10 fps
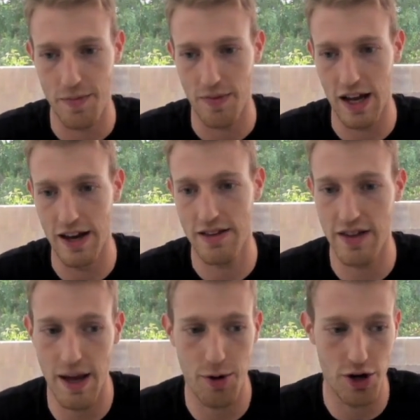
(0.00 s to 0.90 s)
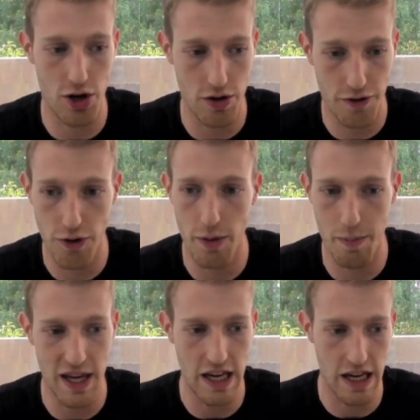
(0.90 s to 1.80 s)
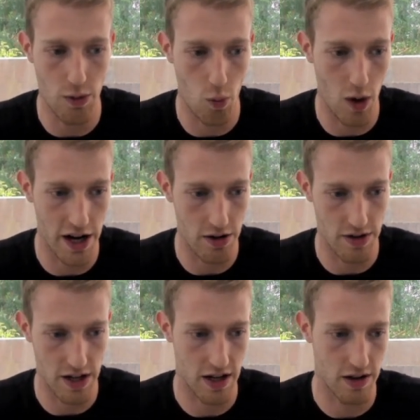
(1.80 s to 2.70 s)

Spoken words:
let's say I'm going to go from P1 over here. So